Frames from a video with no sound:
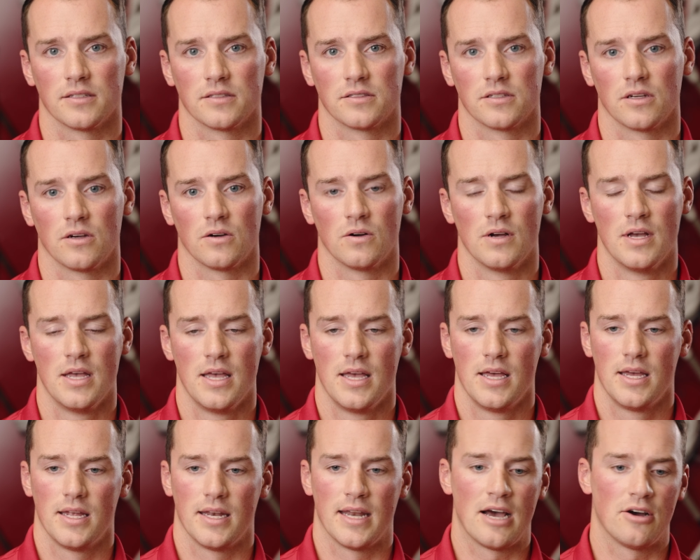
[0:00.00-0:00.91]
And so
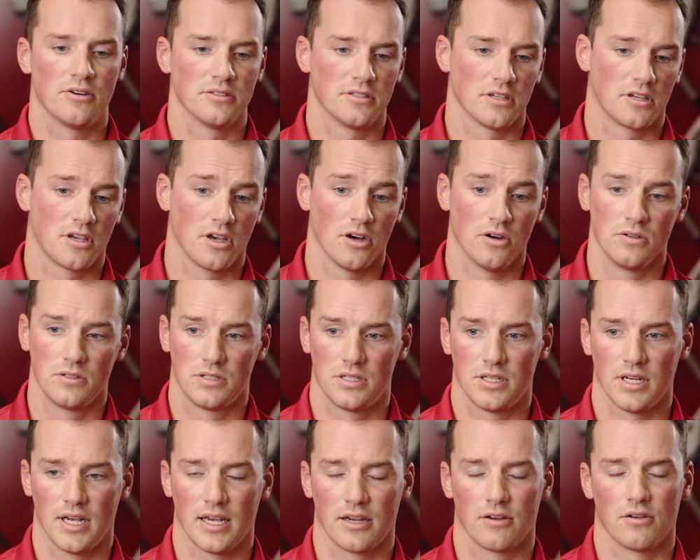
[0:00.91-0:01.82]
now, as a
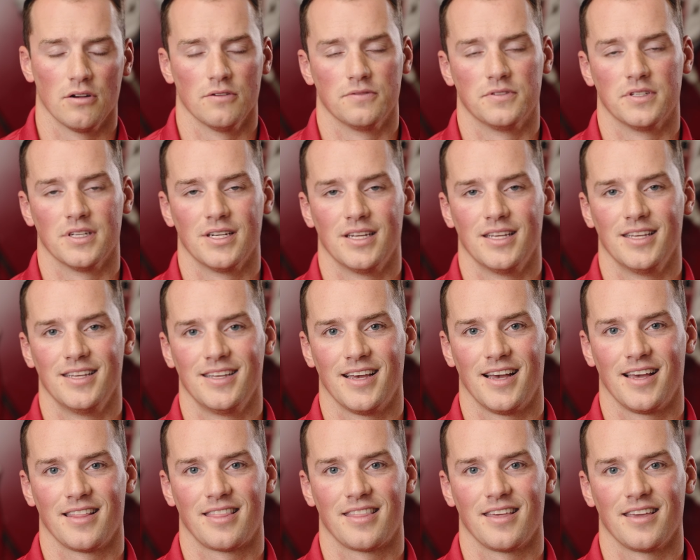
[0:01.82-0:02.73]
coach at Grove City,
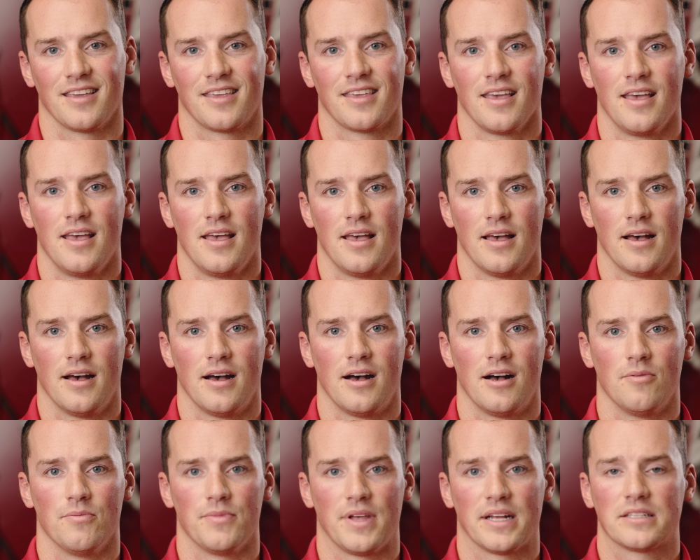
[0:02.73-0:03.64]
I think
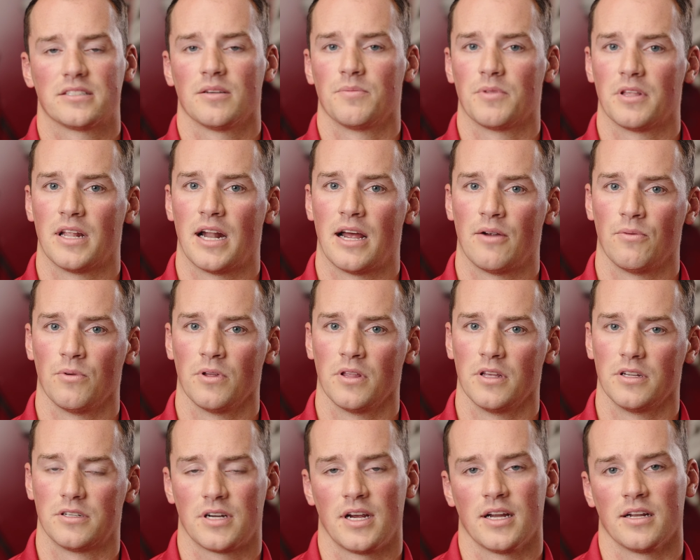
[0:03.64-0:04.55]
that's something that I
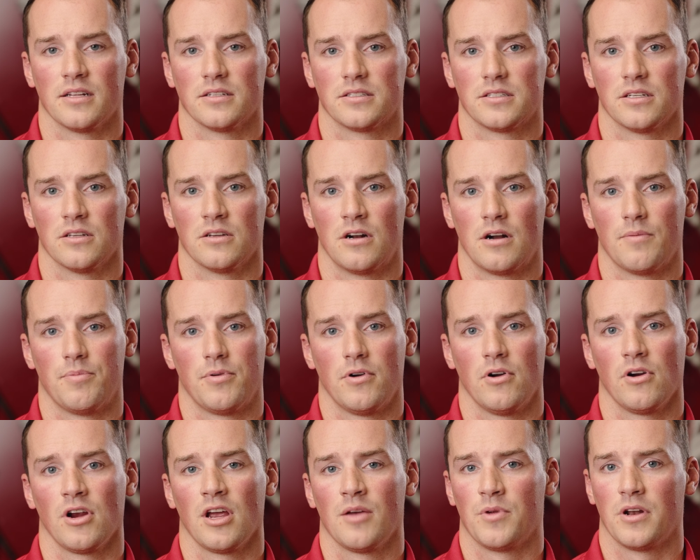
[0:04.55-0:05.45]
really try and instill in our
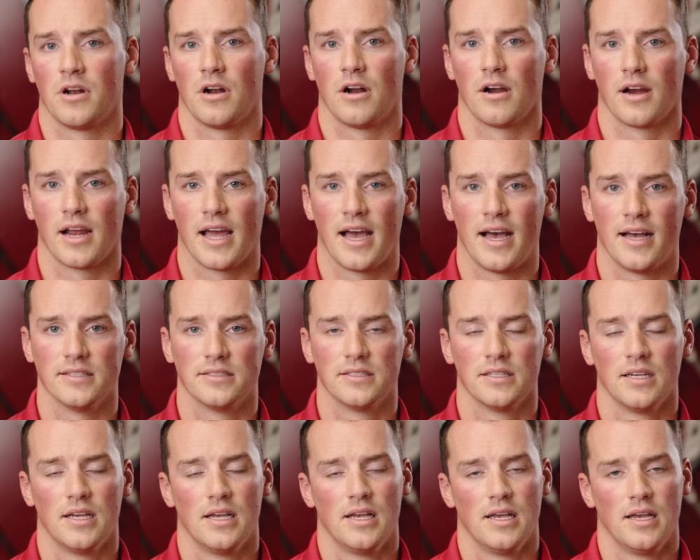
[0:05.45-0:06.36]
program and in our guys,